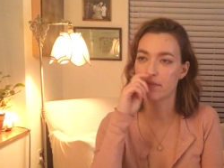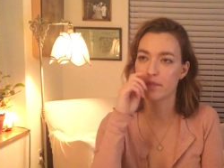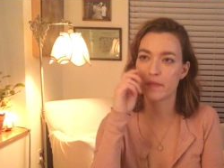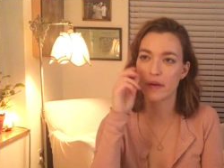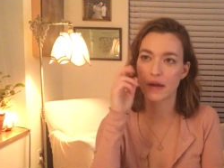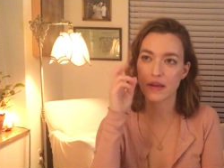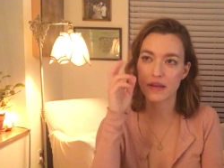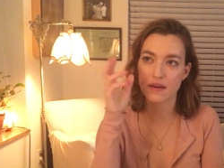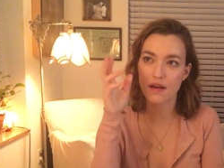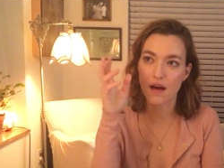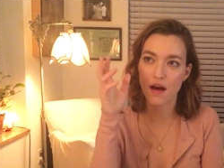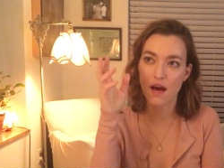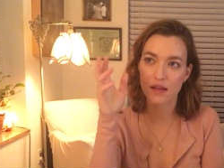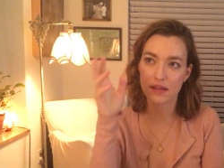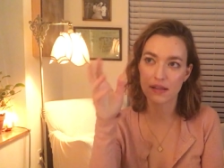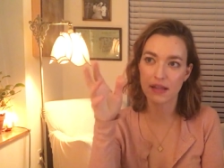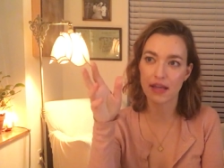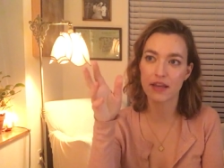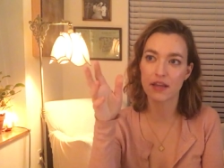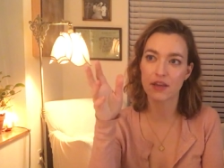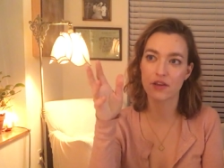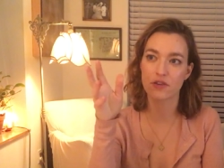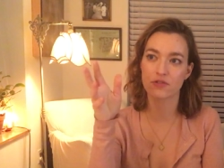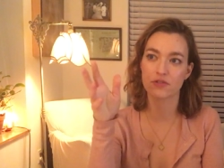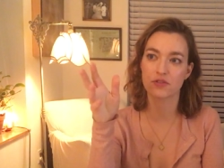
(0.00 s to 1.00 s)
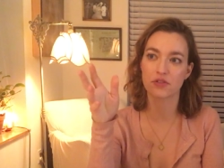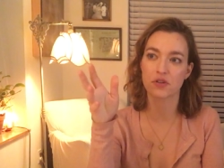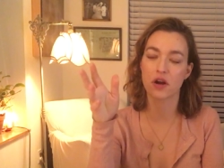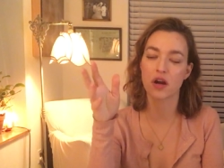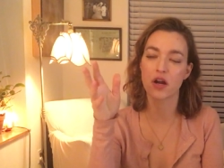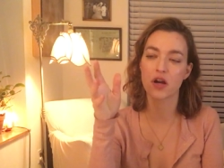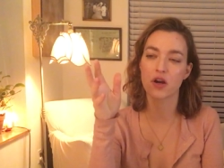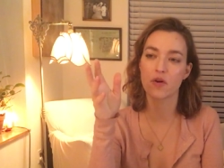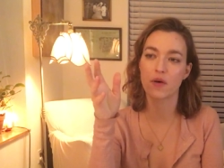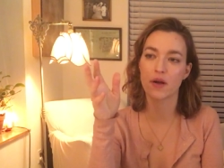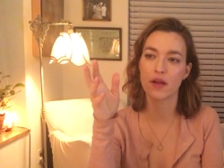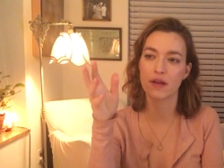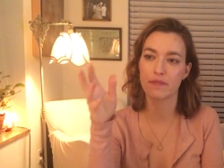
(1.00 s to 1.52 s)
by not letting your
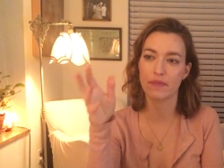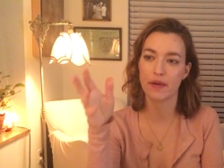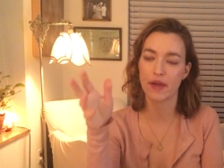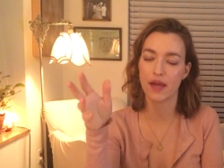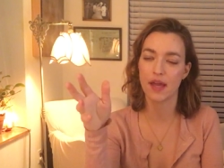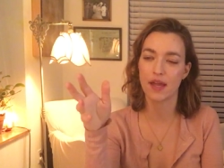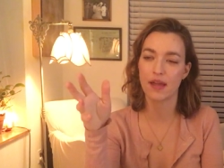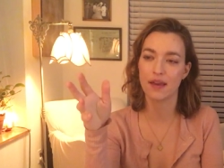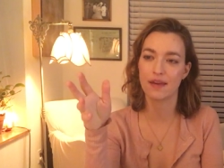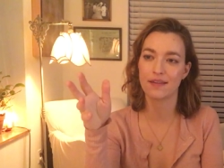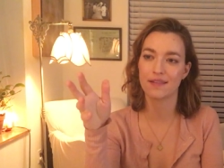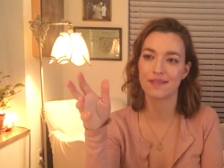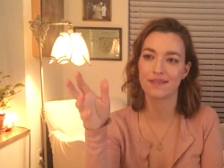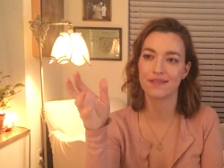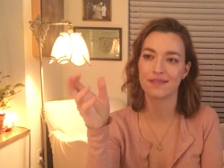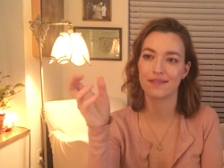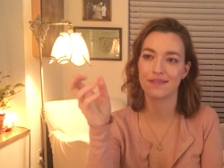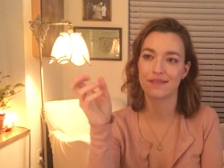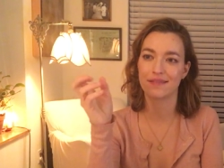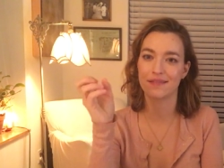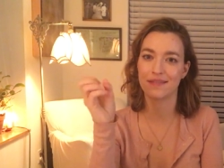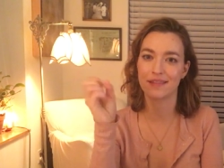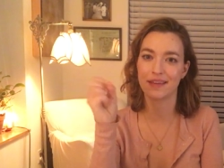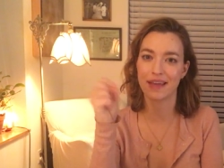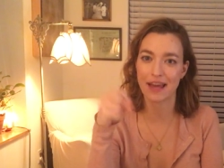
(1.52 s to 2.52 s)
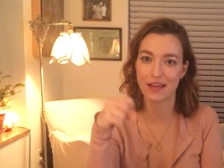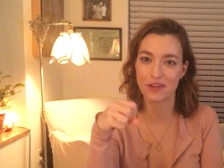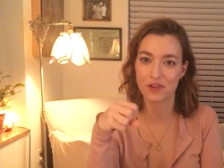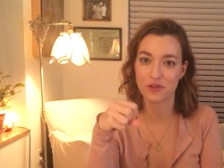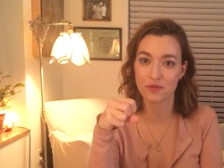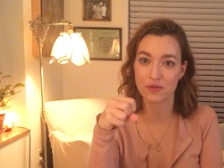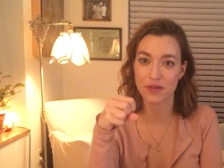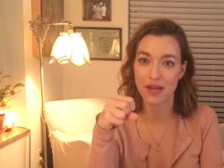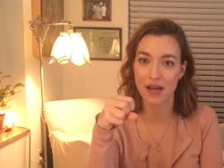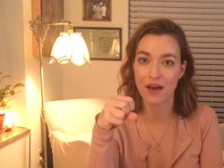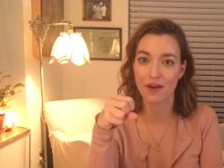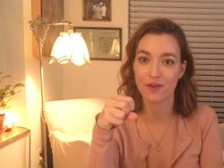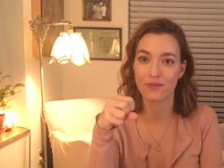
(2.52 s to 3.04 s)
sorrow and pain get
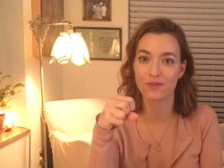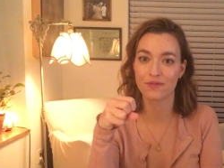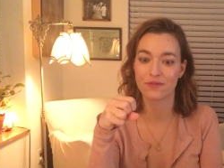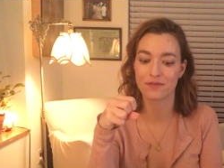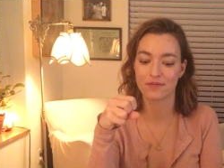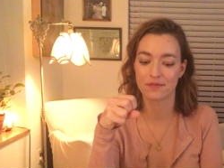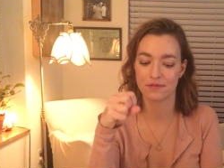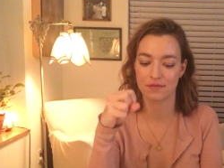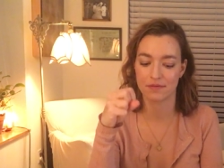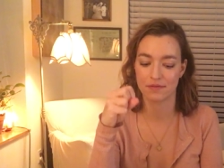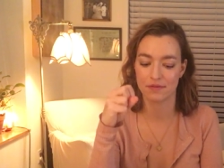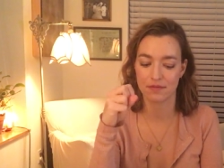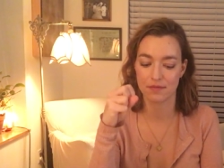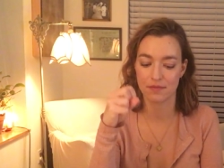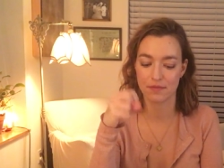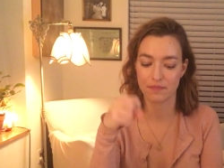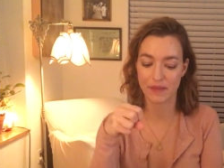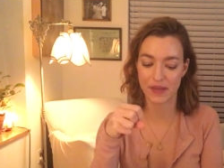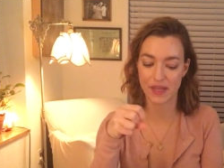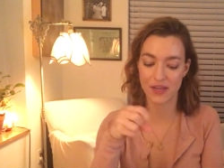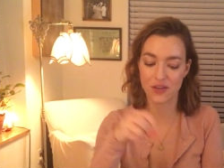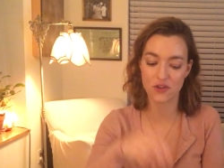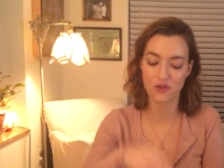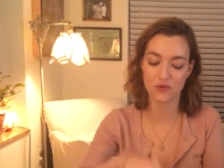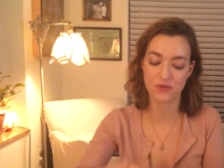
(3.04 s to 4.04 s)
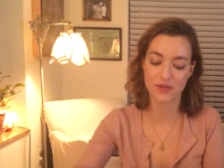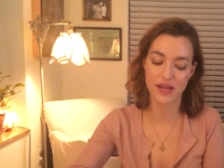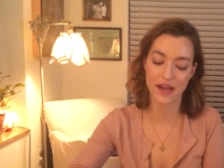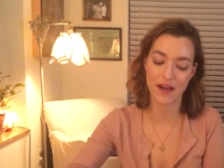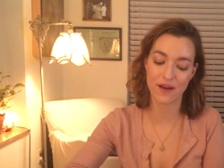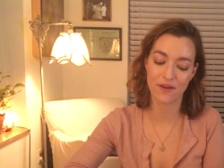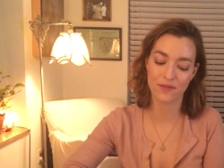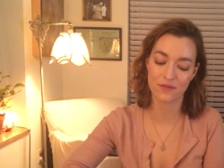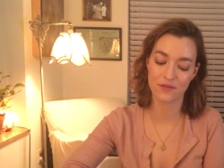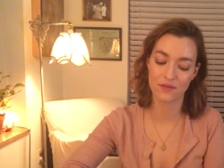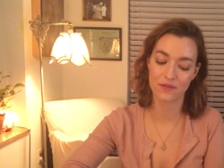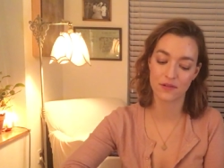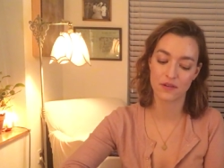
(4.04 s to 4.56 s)
you down, pin you down,